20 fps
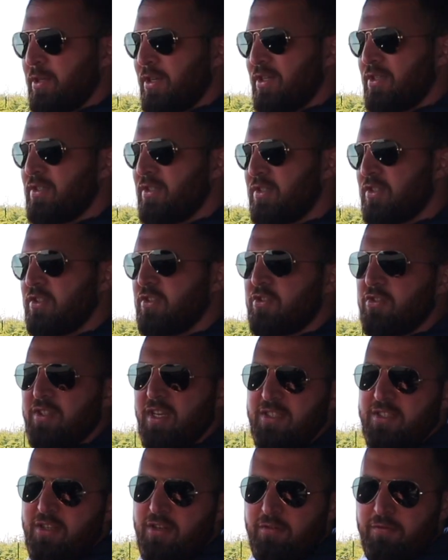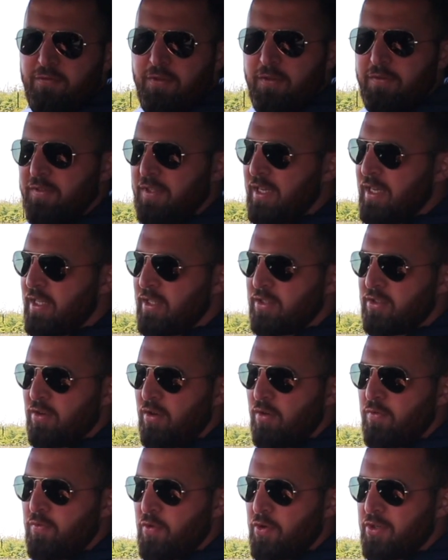because this is 2015, so
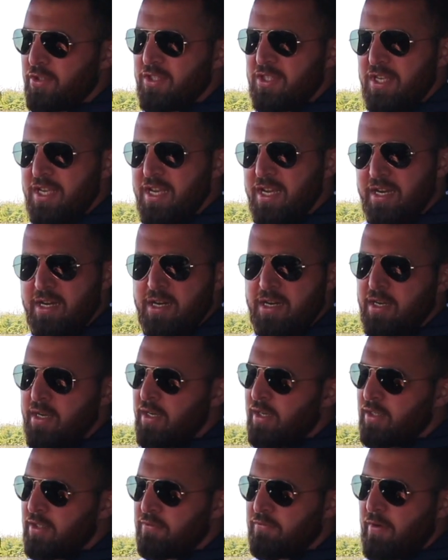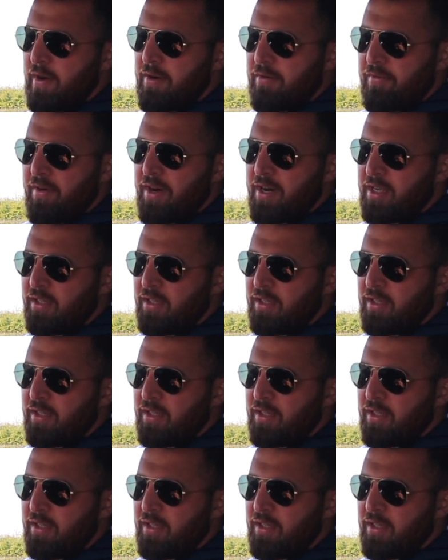for its year, it's very, very